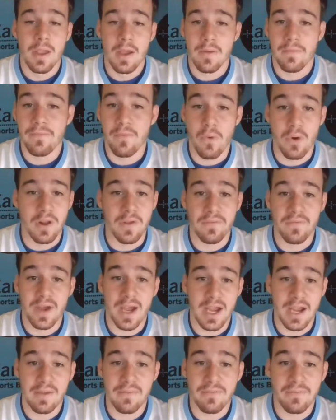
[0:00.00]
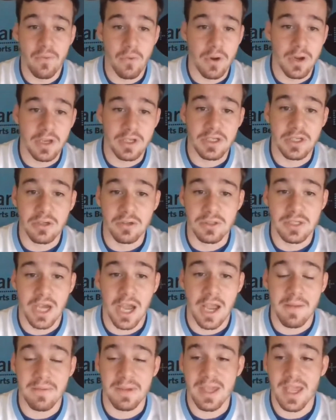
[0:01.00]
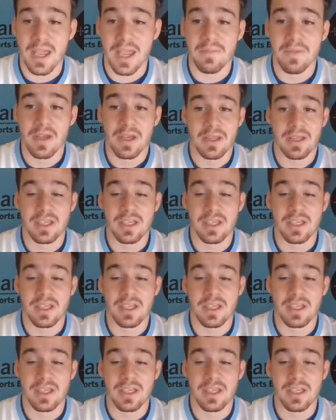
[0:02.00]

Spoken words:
a 45-42 type game.